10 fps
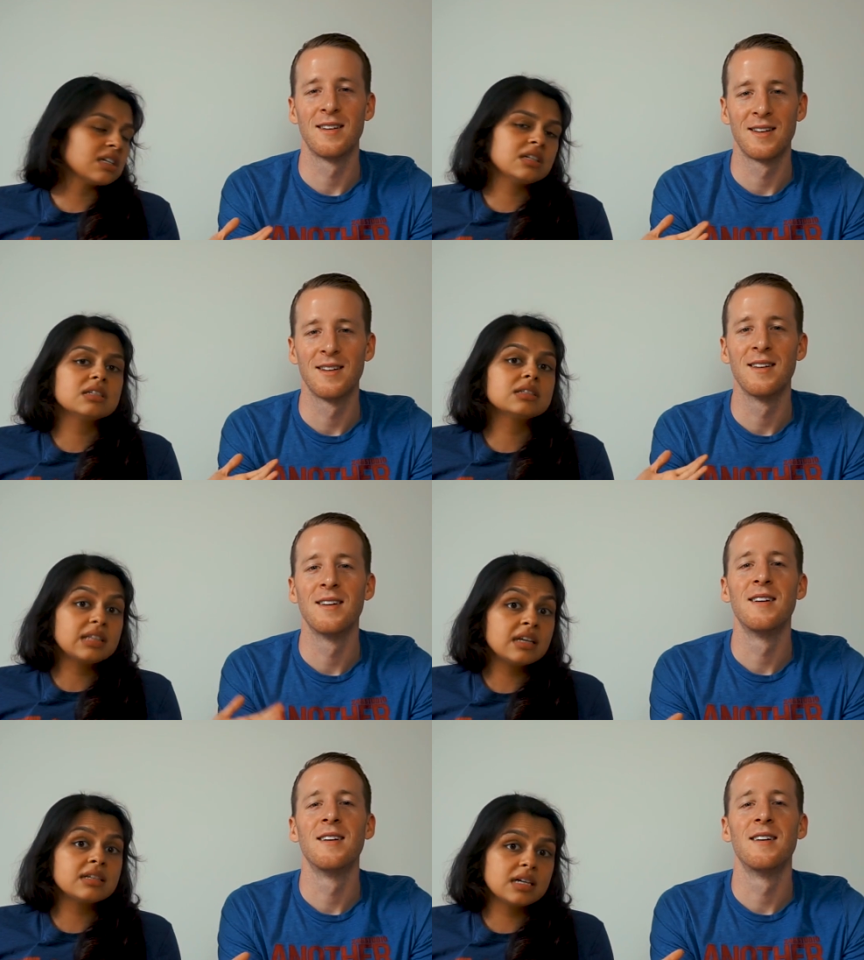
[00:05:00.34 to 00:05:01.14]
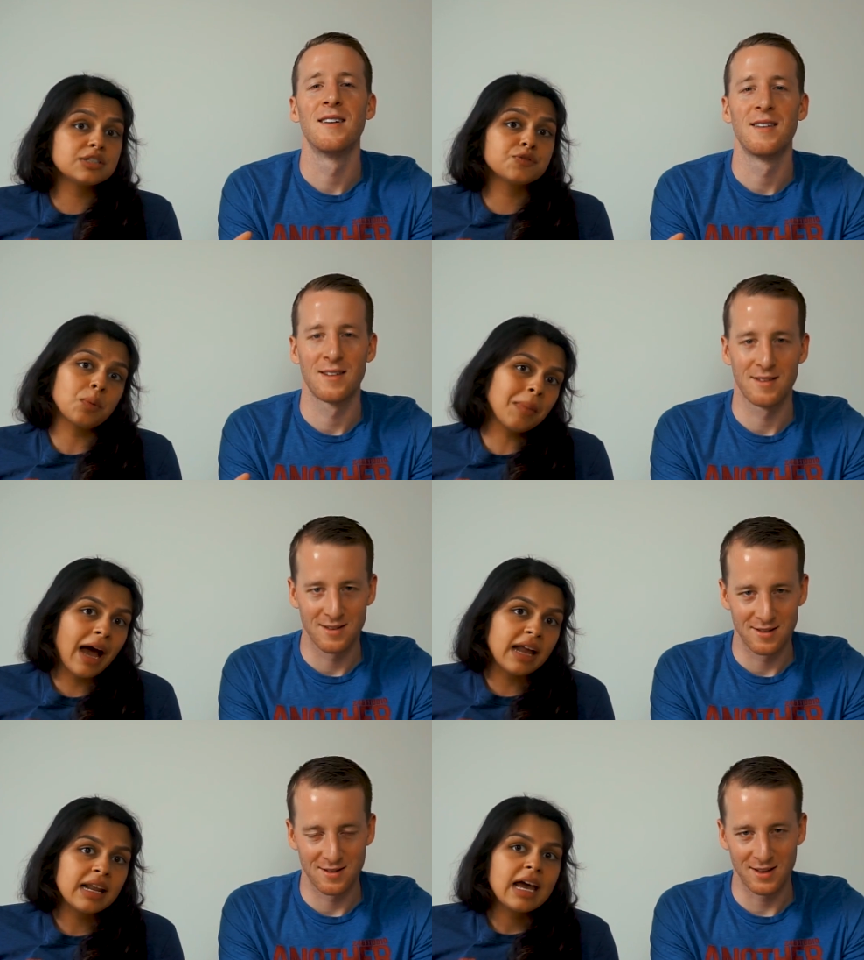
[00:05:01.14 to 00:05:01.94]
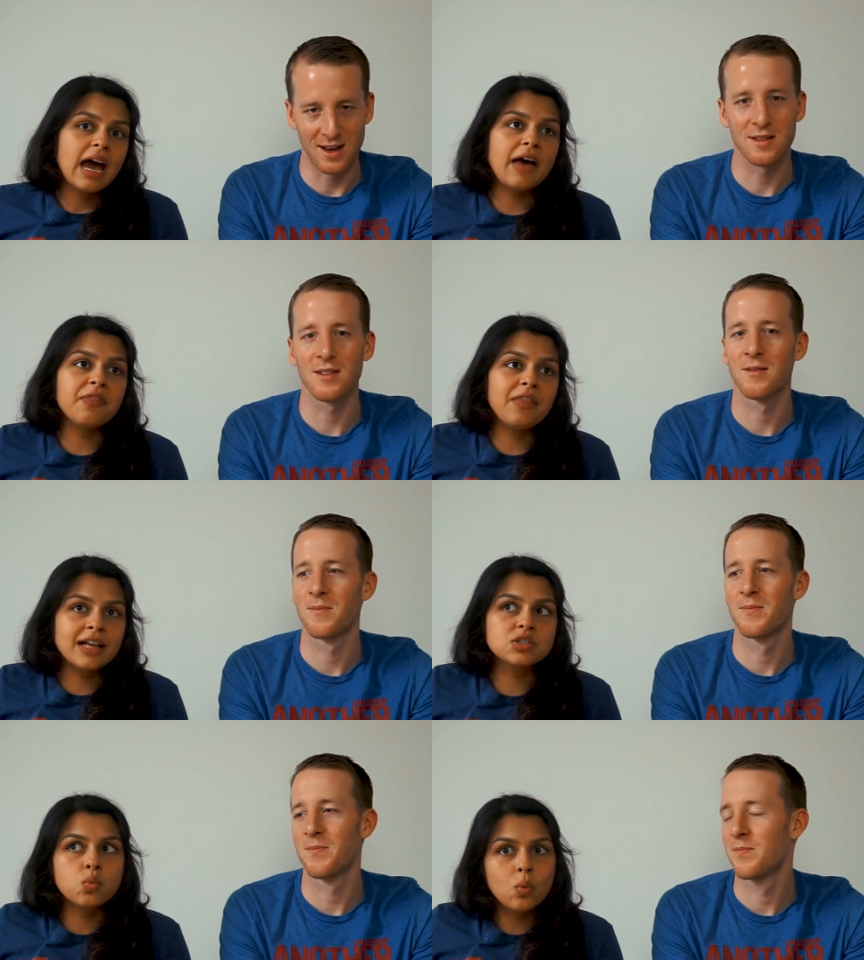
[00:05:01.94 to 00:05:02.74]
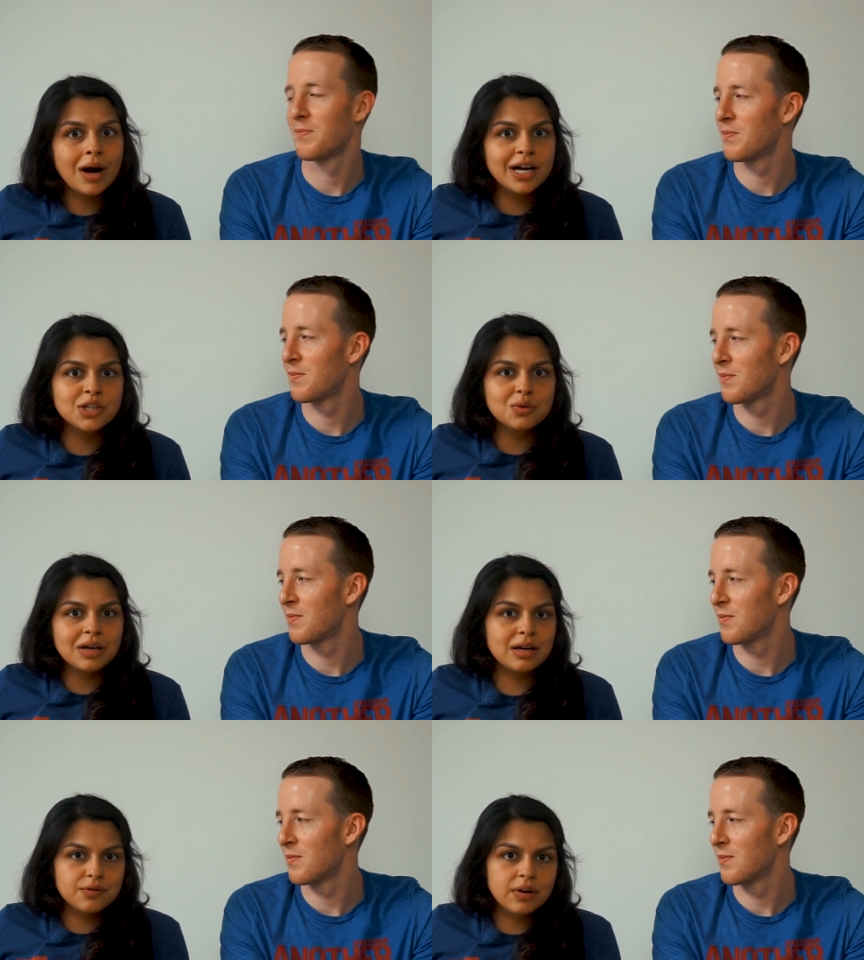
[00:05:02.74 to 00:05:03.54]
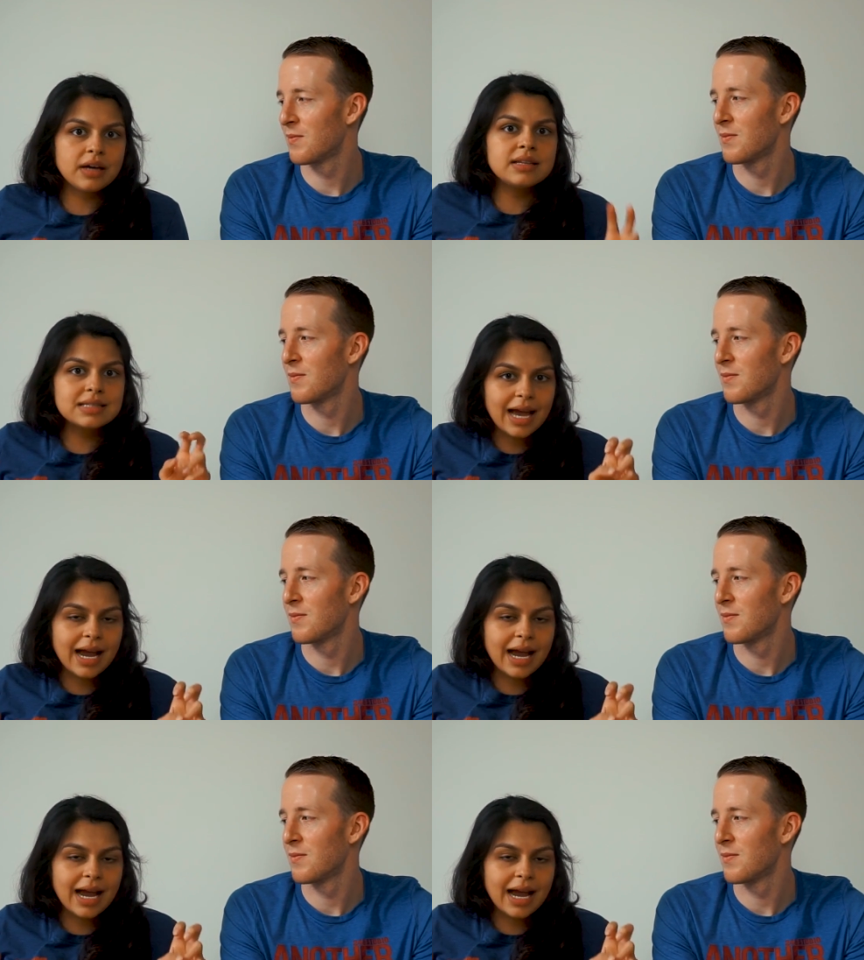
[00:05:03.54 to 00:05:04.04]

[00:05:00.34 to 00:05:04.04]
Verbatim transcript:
Speaker 1: than it, than it does for Matt. Yes. And that's why you can't find this